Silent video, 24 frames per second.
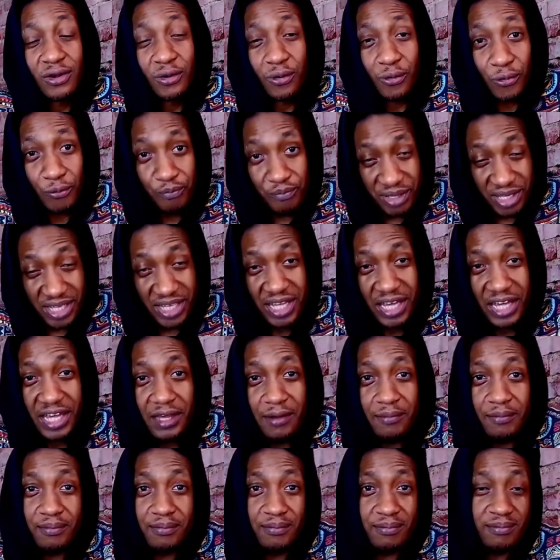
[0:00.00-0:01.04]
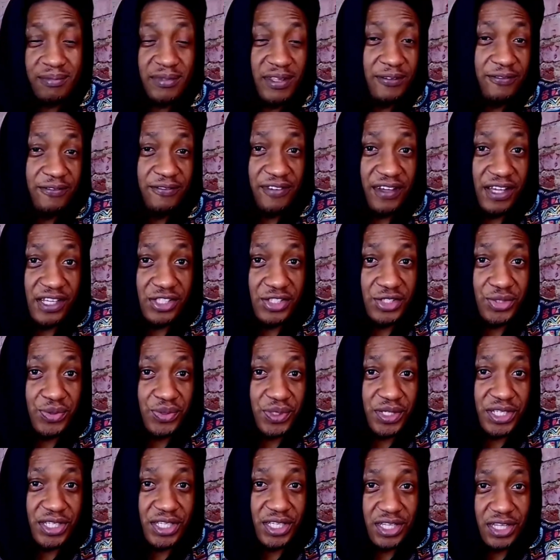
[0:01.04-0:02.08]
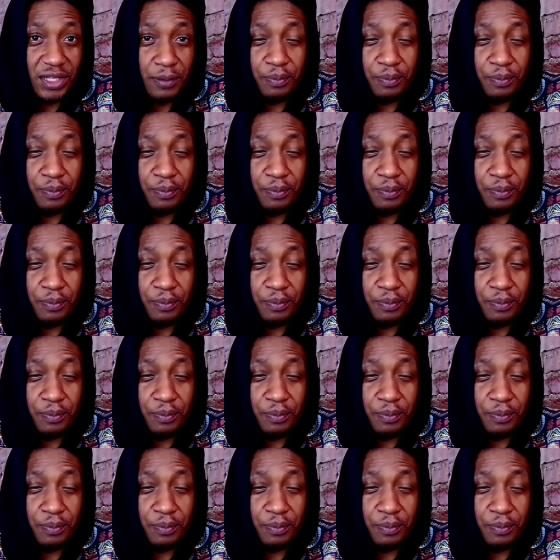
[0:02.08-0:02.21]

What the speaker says: who became eventually